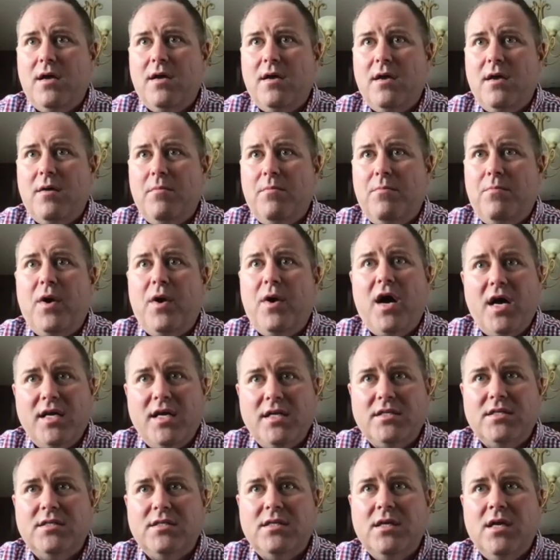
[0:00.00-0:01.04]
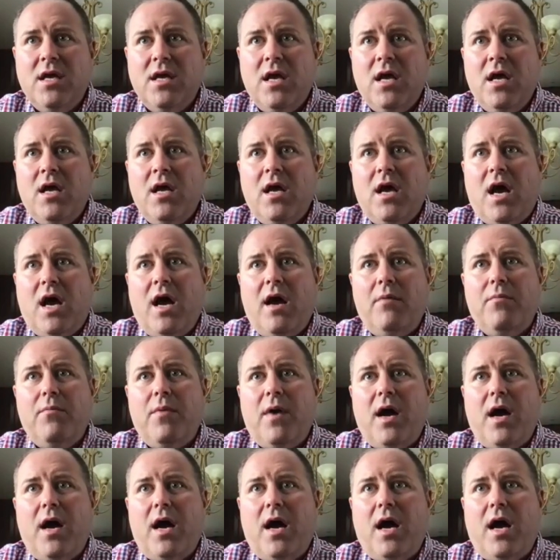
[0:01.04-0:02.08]
But I
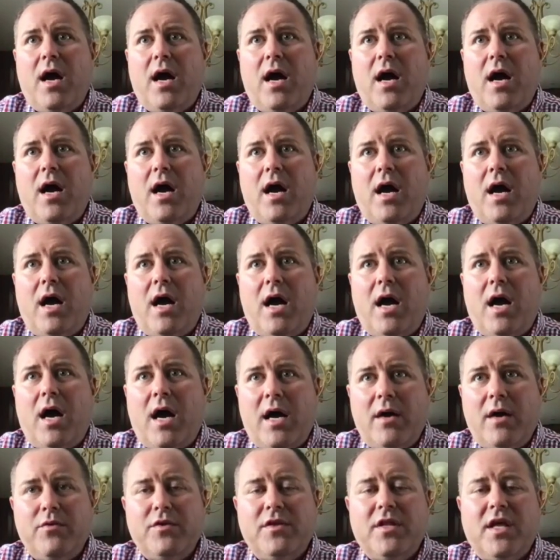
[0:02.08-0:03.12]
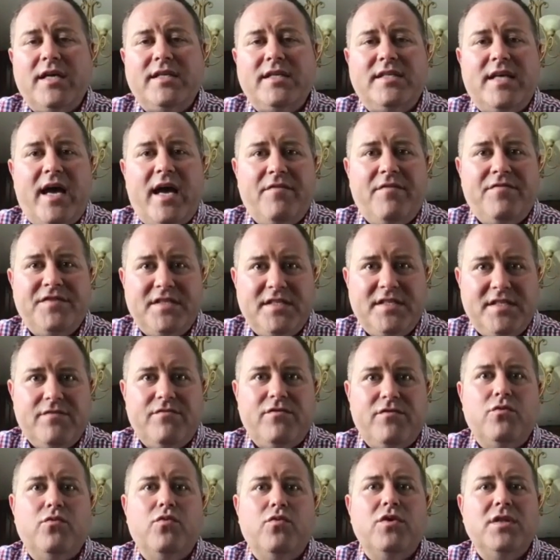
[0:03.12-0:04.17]
I would like to have
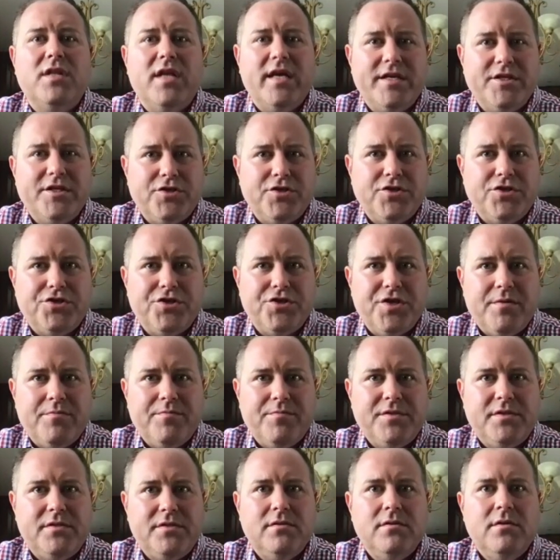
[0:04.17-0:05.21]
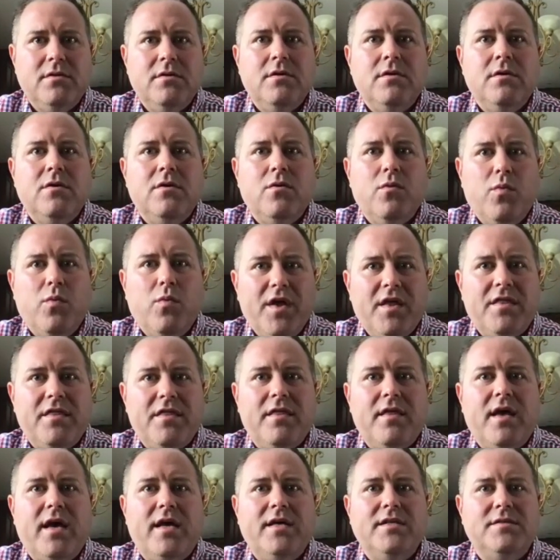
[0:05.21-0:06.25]
civil relationships with
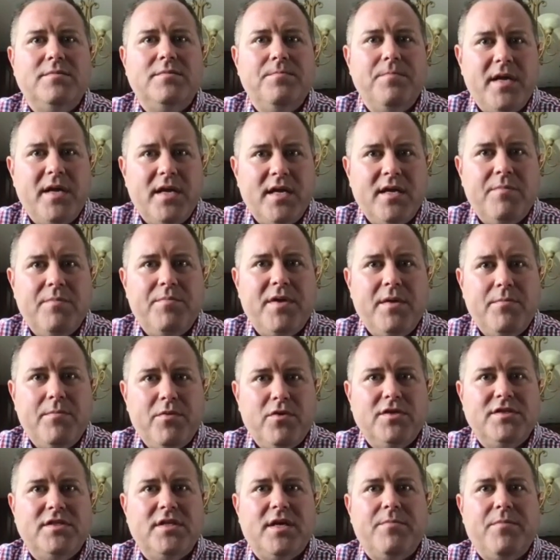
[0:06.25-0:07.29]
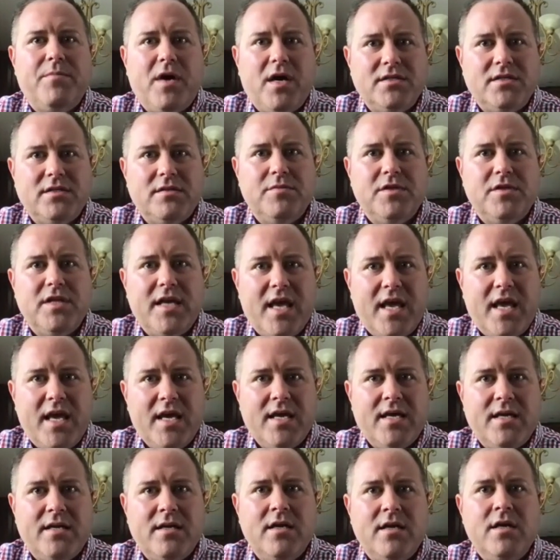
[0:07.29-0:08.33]
as many people as I possibly
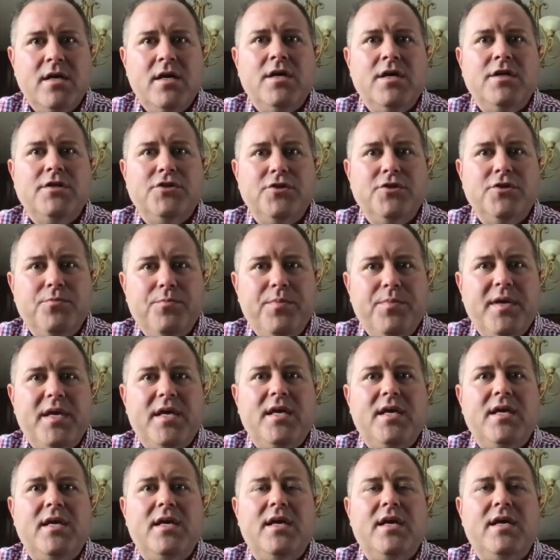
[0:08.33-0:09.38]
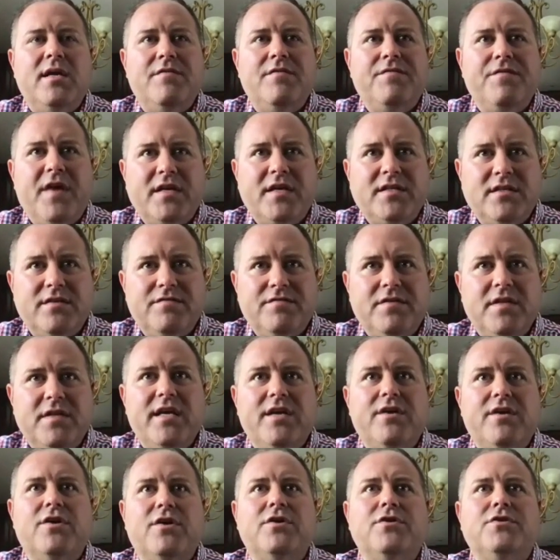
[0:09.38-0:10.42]
can to be an effective
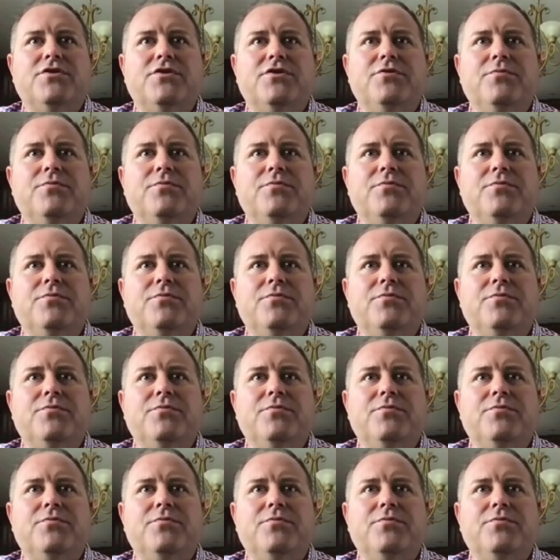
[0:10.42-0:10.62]
leader, to